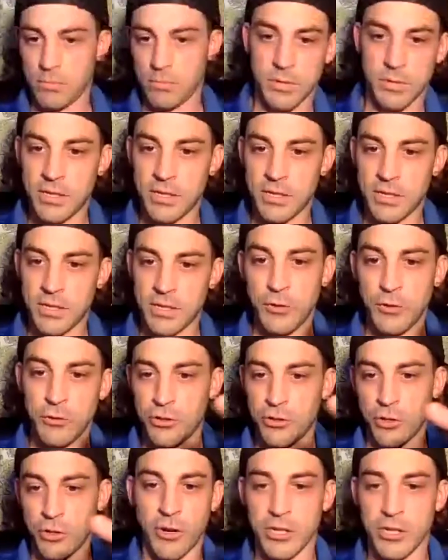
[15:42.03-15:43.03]
this is a
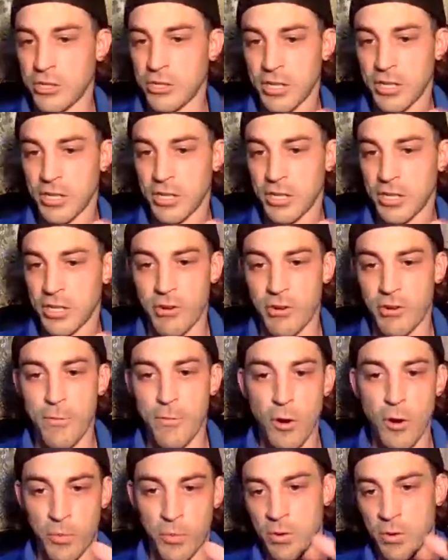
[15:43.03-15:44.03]
future question, not 3M
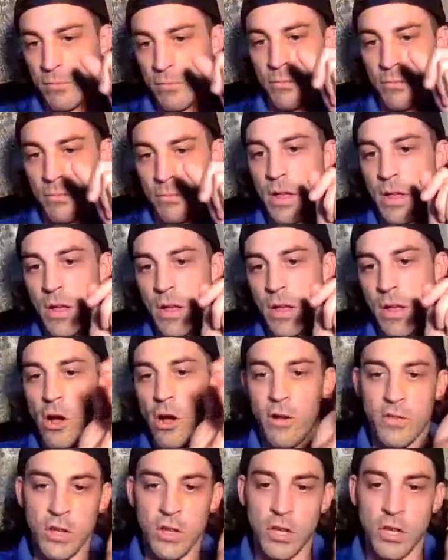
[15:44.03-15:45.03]
Open.
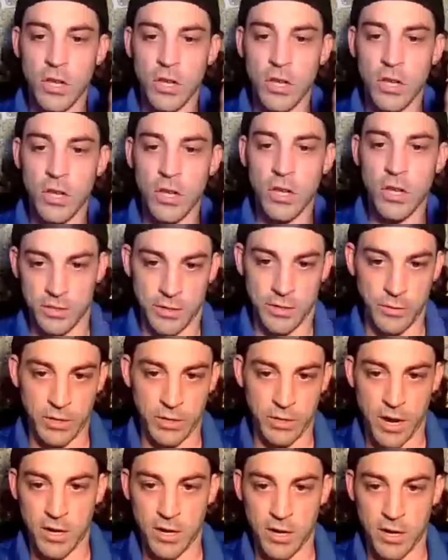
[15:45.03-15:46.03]
All the golfers that we
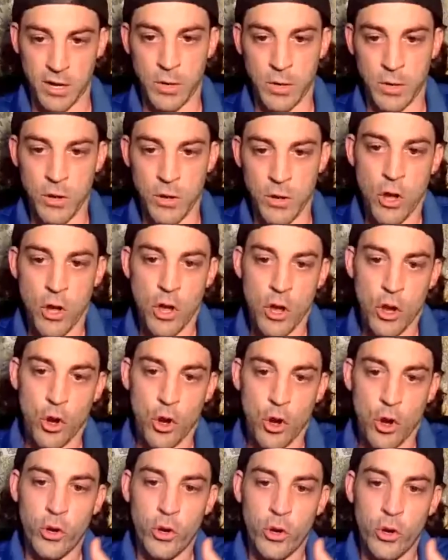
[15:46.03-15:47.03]
talked about,
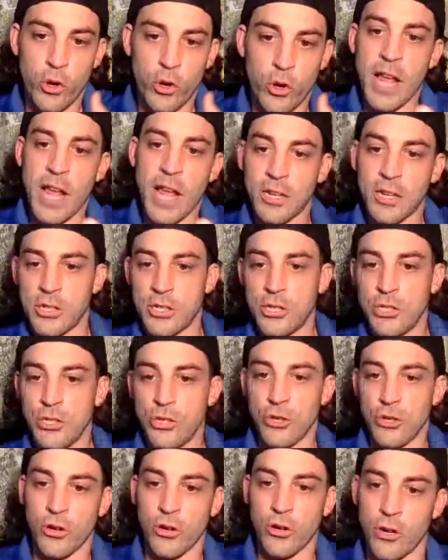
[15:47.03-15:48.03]
who in the next
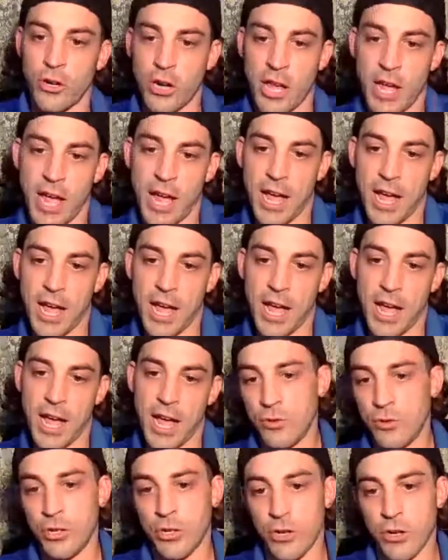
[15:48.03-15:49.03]
year and a half,
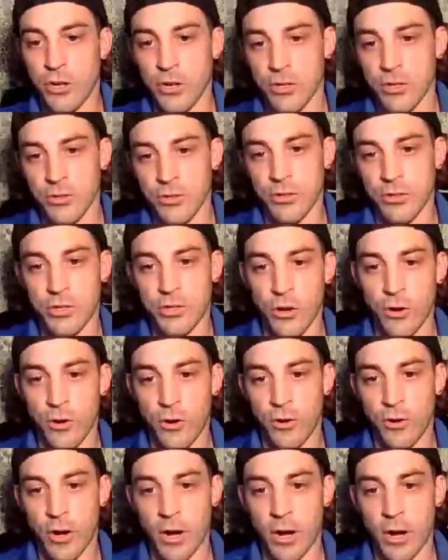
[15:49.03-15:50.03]
2 years or
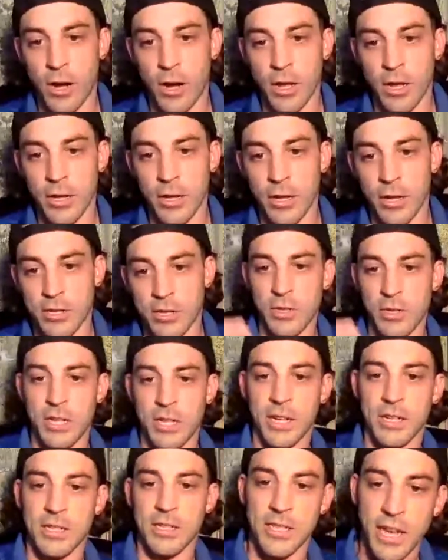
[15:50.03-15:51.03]
so is going to be the
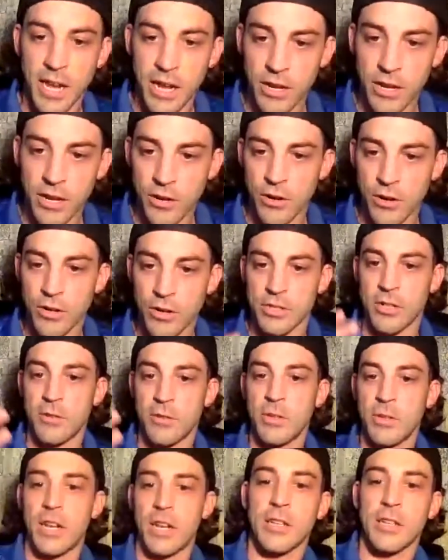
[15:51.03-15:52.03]
next Xander, is going to
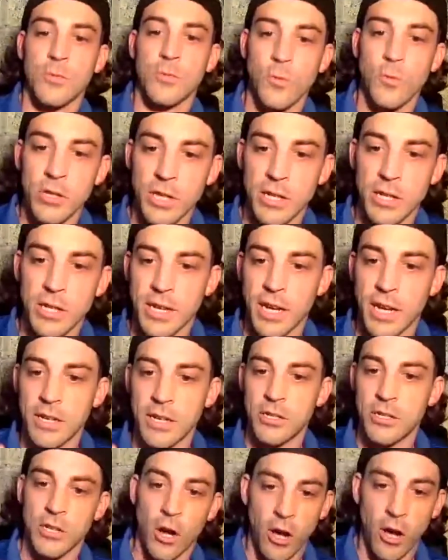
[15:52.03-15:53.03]
be the next one that's kind of
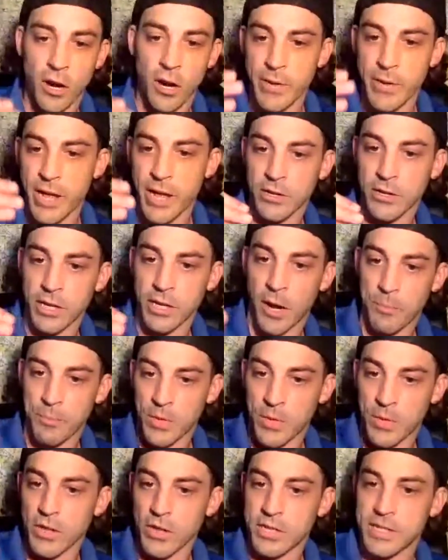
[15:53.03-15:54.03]
just automatically up
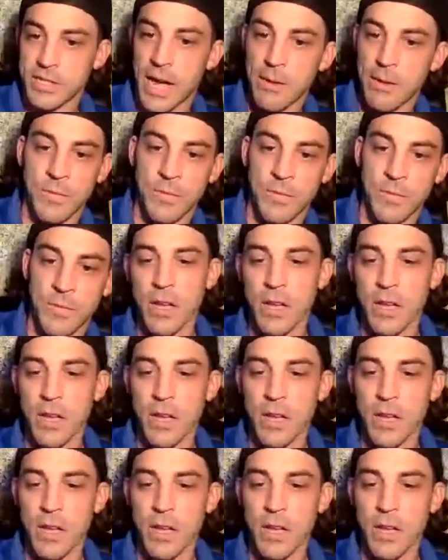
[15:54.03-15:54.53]
there in the top?